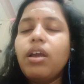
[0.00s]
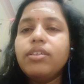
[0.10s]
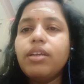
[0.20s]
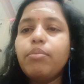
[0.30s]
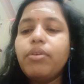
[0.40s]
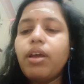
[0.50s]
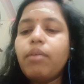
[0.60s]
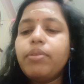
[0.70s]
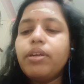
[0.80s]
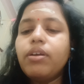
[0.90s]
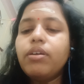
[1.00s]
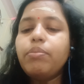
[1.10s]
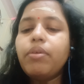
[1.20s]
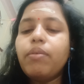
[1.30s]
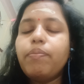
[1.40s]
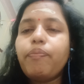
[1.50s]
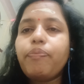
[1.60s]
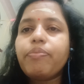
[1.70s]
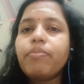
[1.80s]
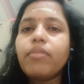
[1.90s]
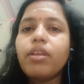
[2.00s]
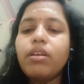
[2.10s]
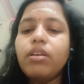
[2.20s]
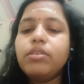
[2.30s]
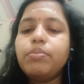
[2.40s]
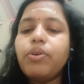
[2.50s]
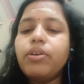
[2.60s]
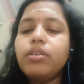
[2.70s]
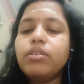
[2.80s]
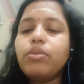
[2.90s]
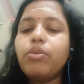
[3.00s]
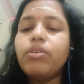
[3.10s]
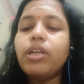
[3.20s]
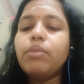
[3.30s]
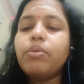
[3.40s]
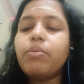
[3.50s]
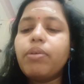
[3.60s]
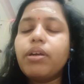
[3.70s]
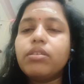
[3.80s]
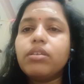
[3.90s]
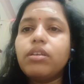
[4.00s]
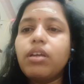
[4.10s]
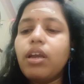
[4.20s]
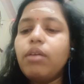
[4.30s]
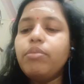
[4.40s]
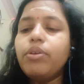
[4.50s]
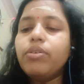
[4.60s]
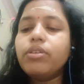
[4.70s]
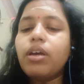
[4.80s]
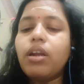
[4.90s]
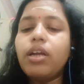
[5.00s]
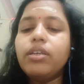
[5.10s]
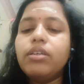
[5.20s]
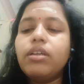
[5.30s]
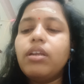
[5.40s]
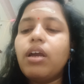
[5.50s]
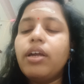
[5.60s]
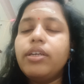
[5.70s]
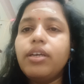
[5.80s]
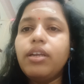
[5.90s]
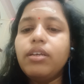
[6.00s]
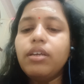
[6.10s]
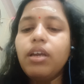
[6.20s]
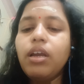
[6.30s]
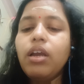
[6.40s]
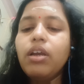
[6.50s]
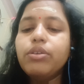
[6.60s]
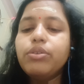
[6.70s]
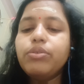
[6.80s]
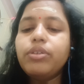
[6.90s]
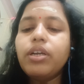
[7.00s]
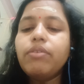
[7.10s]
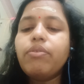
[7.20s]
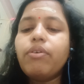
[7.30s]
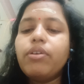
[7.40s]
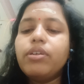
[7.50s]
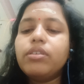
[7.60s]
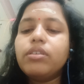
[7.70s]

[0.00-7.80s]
Example apricot, plum. Next point is clonal propagation. Embryos are ideally suited for